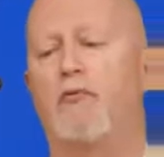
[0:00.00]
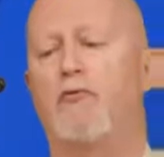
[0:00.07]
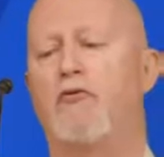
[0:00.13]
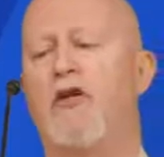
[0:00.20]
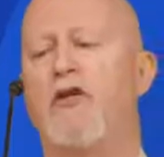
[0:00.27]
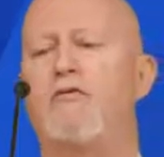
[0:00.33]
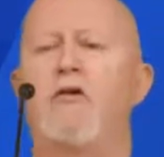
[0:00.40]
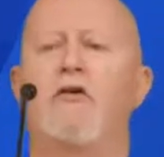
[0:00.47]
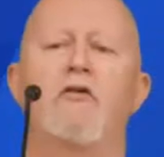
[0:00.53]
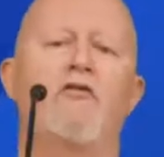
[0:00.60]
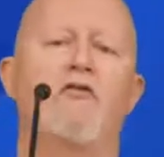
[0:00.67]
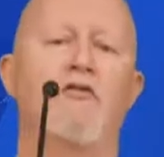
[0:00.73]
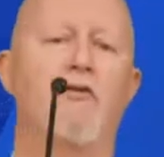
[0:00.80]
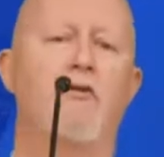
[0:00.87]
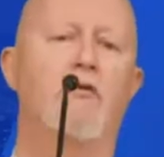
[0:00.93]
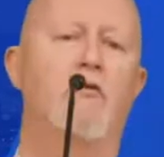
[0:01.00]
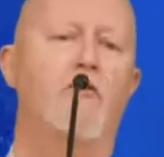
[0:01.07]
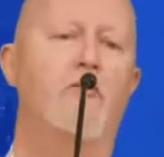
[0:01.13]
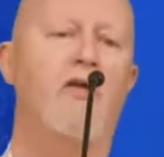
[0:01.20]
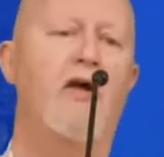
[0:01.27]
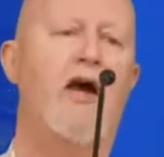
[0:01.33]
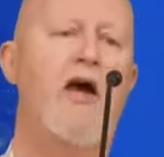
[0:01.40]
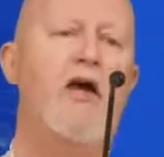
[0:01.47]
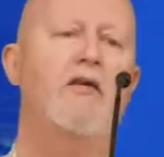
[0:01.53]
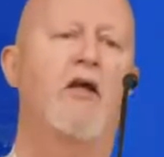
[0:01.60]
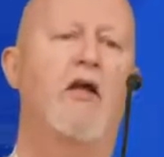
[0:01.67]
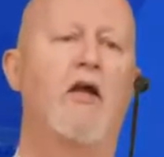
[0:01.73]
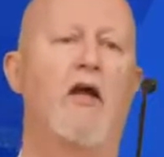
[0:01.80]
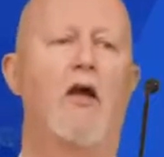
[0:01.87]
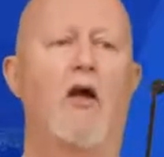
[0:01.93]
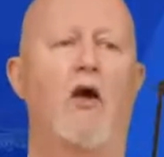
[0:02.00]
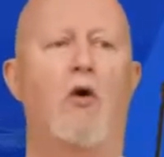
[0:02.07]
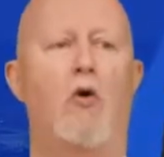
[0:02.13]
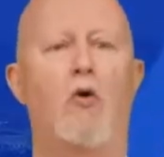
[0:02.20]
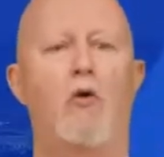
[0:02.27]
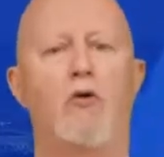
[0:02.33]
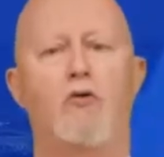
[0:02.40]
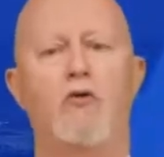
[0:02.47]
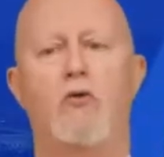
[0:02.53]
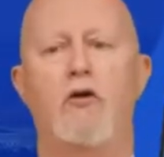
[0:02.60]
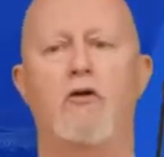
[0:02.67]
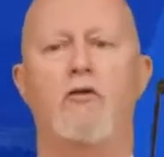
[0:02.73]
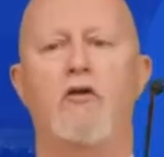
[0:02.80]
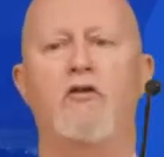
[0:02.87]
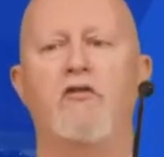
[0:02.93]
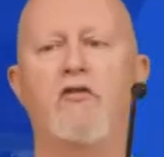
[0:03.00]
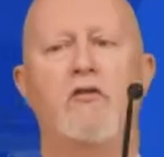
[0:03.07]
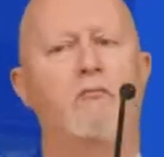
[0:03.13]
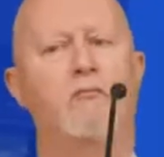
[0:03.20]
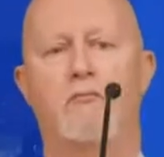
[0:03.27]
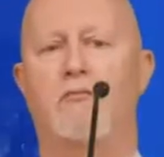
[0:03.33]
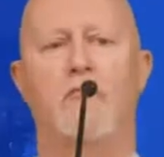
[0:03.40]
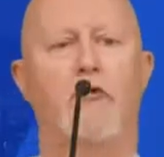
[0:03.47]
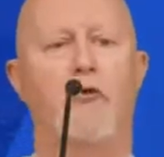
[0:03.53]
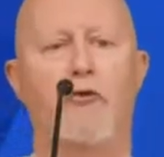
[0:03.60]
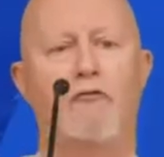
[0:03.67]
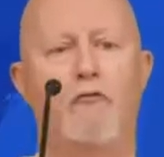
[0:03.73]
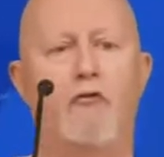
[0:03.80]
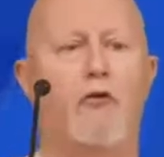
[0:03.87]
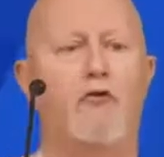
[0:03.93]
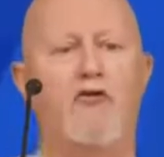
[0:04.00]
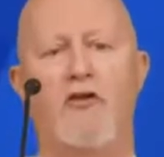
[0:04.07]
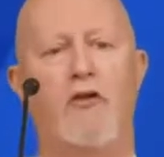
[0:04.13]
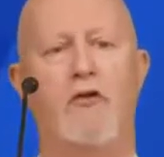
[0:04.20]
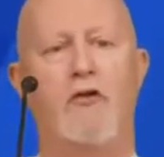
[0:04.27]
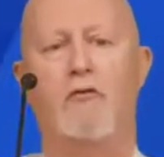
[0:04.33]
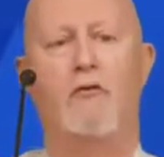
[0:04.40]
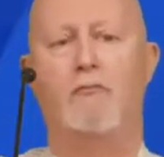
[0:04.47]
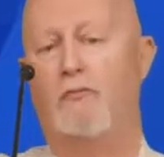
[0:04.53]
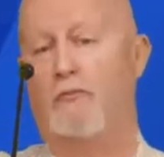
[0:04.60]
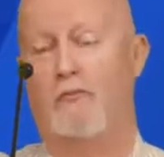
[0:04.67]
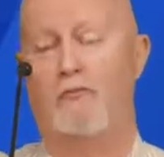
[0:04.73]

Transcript: Previous to that, all the queries, your 14 or